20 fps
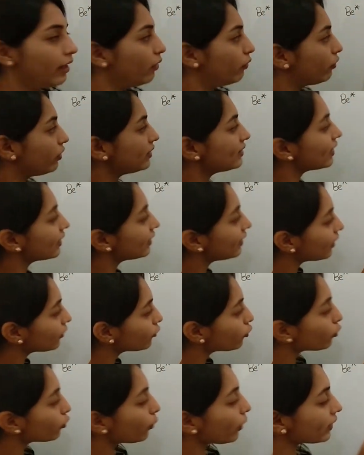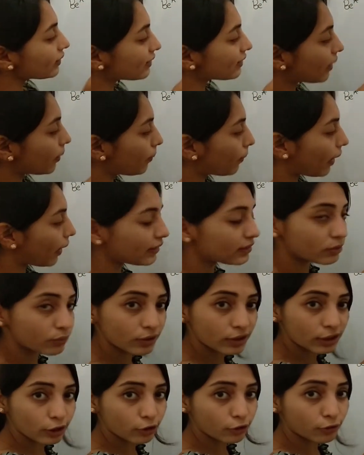We said that 2s combines
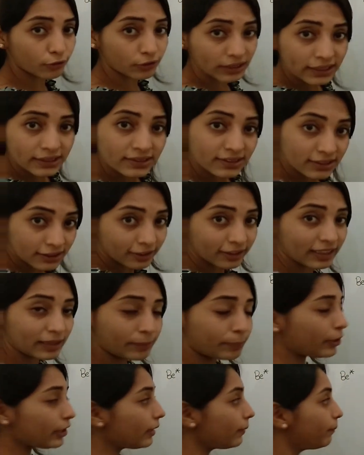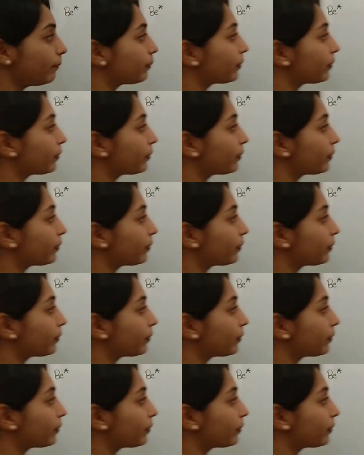with chlorines 3p,